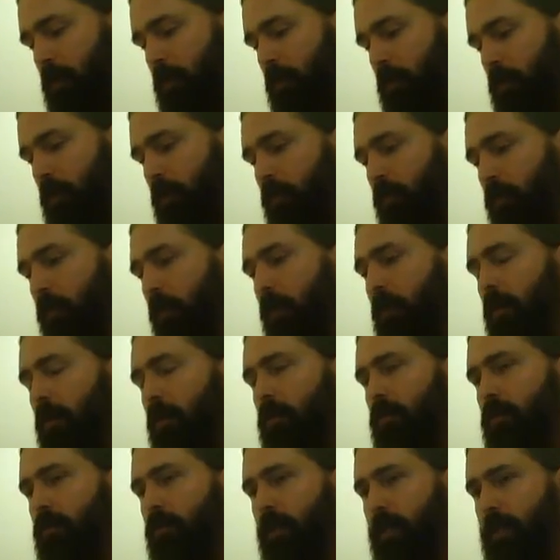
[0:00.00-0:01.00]
So for all
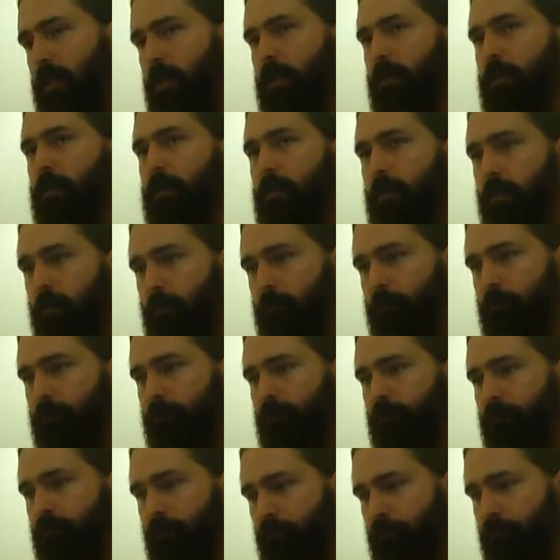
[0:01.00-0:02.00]
those reasons,
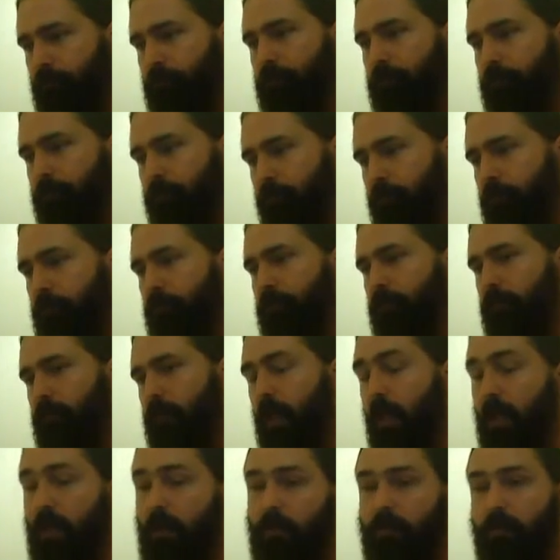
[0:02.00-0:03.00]

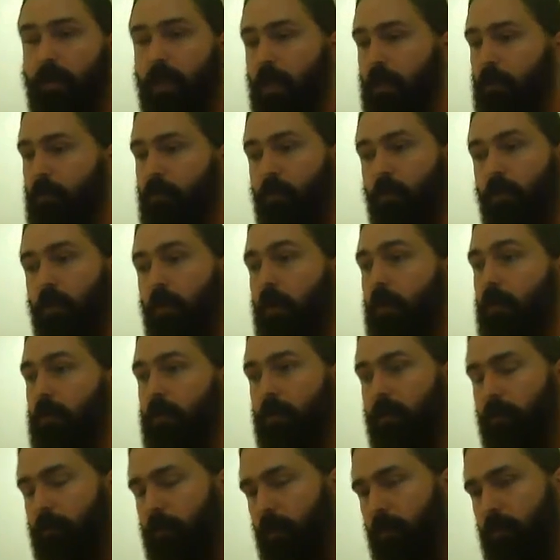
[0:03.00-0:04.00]
and more,
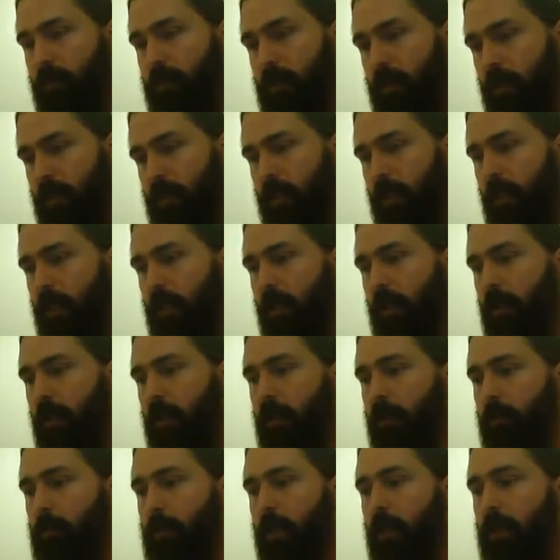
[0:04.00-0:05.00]
if I was to sit and
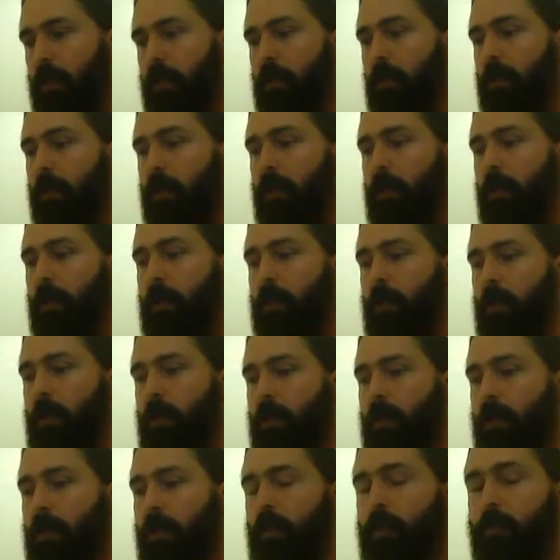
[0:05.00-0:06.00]
think about it,
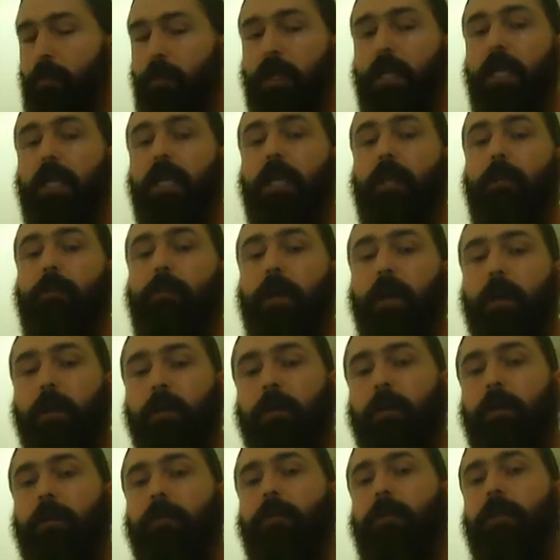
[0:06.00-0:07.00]
competing in
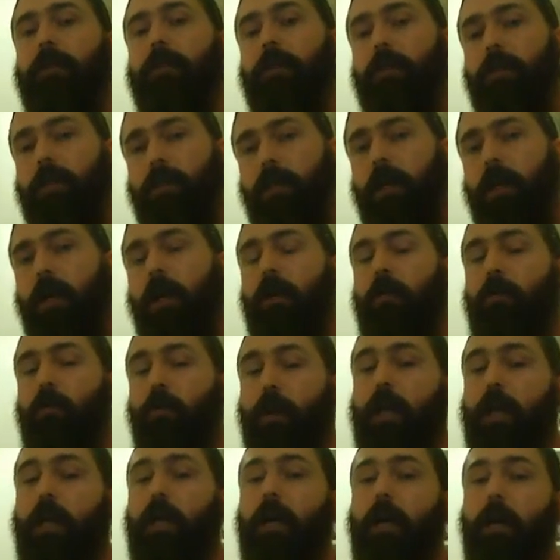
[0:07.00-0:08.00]
powerlifting does not
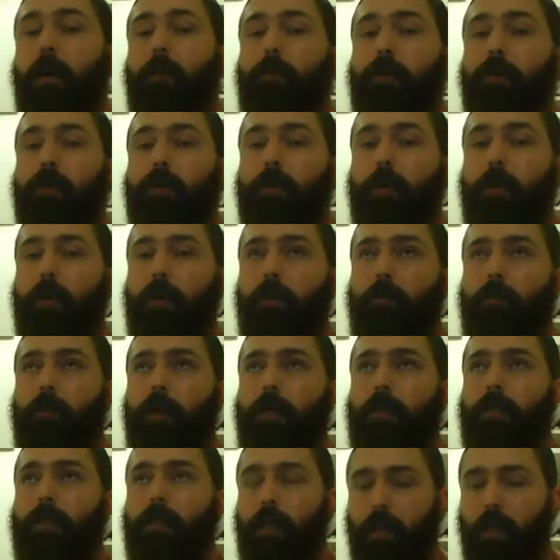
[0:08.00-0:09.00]
weigh up on
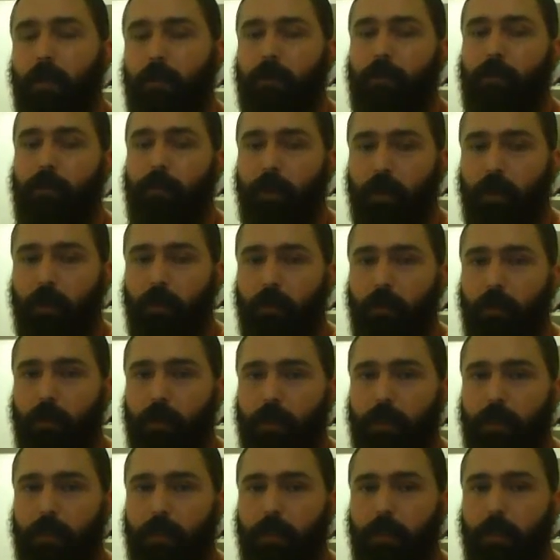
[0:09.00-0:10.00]
my scales of
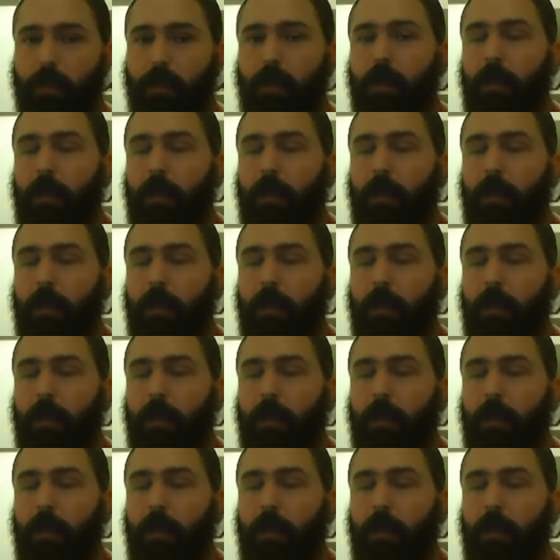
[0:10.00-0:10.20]
priorities.